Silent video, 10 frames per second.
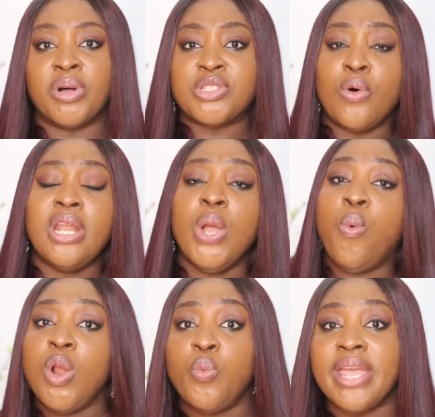But only
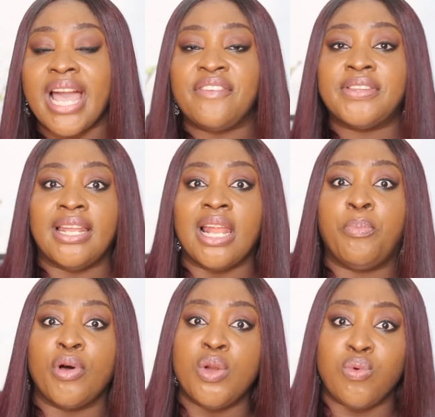1 week after
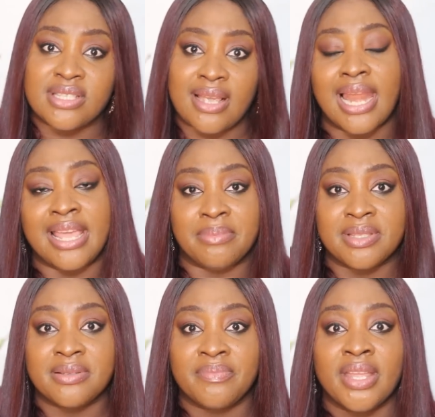that body was
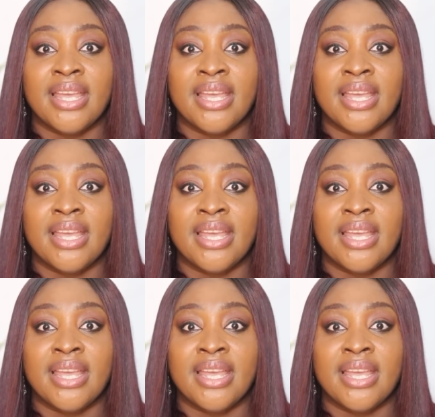claimed,